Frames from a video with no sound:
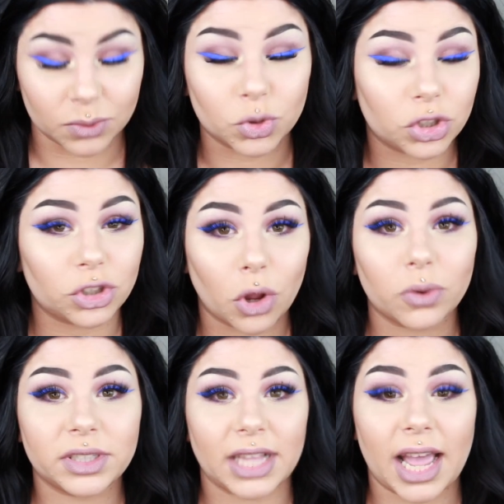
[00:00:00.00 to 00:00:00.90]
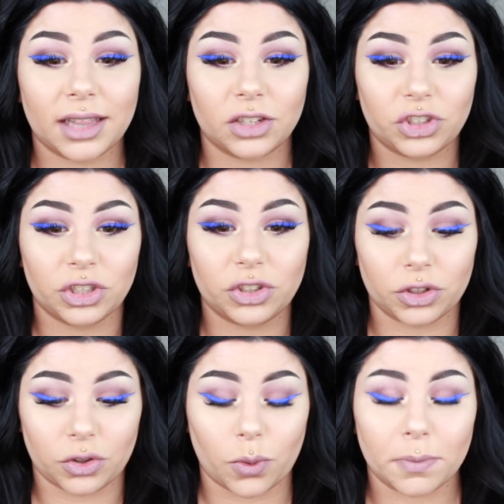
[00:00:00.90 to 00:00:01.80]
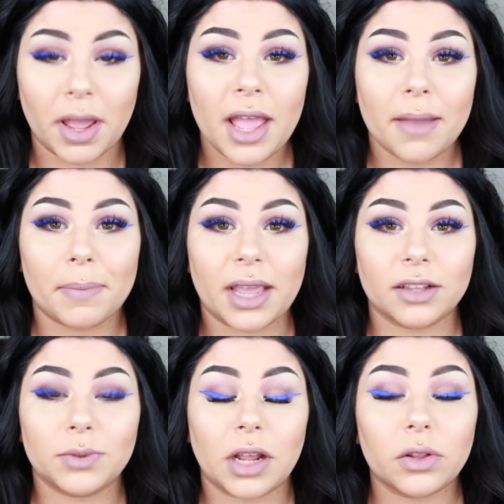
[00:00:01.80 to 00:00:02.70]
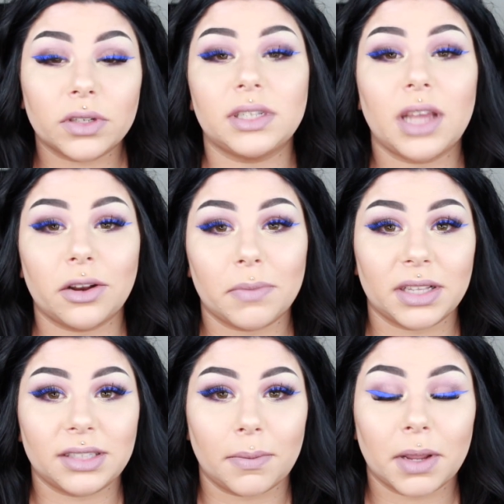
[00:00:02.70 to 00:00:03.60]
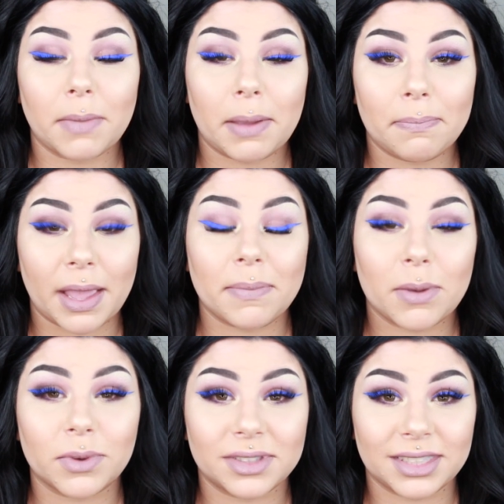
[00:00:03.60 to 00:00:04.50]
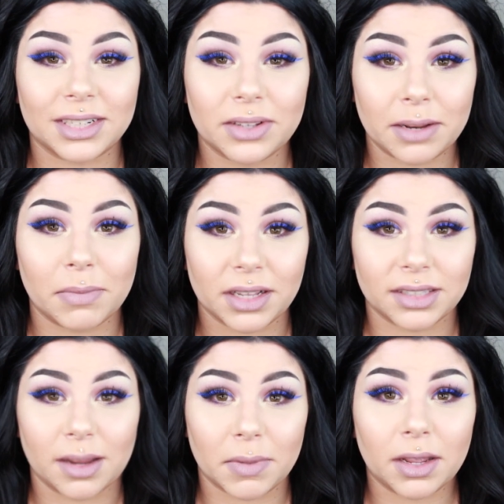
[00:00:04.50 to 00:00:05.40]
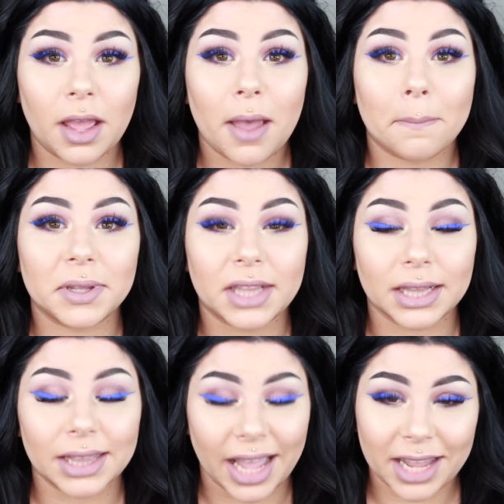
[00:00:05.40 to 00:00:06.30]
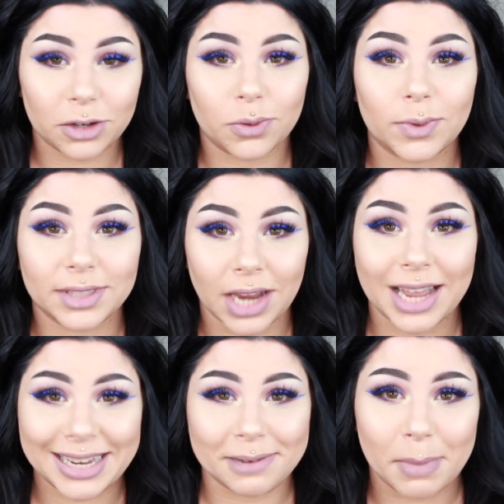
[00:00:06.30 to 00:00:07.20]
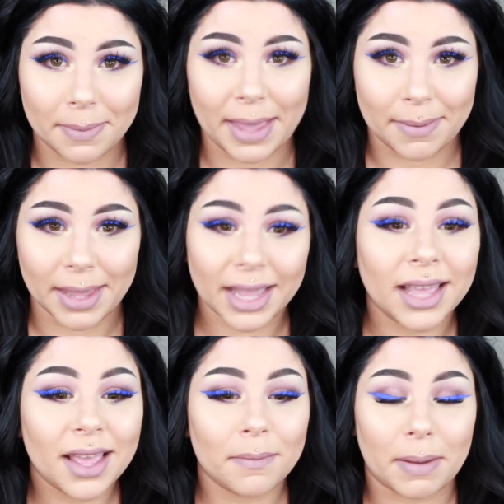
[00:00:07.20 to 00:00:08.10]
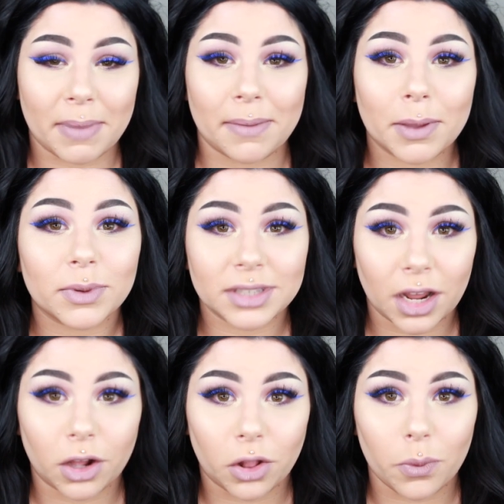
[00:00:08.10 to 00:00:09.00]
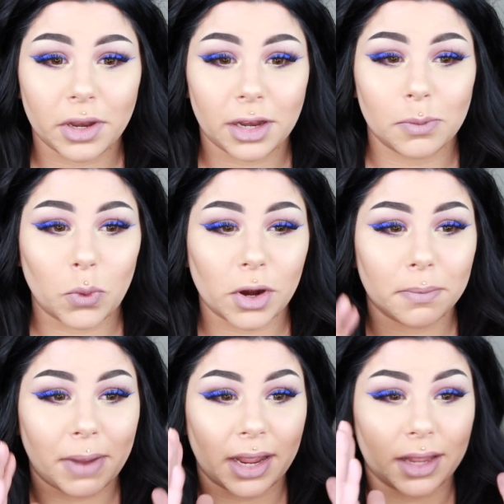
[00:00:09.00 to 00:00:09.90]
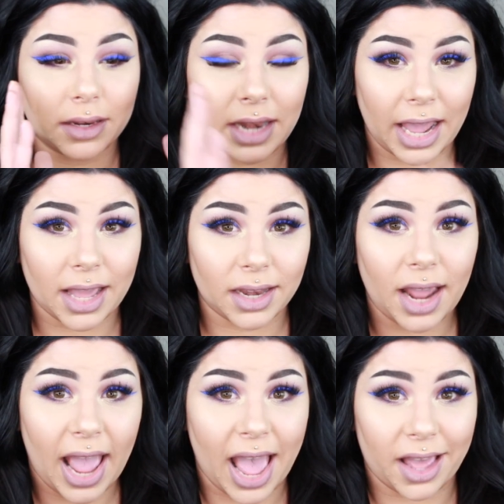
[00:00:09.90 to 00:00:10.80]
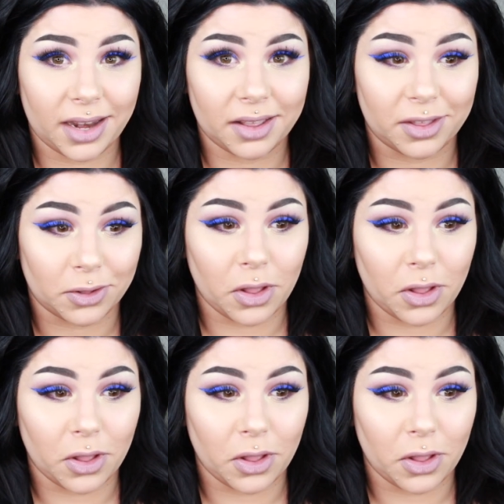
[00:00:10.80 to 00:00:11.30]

so sad that she just took the orb, because when I looked down at my stomach, my baby was still in my stomach, but the light was not in my baby. My baby was not glowing anymore. My Nan had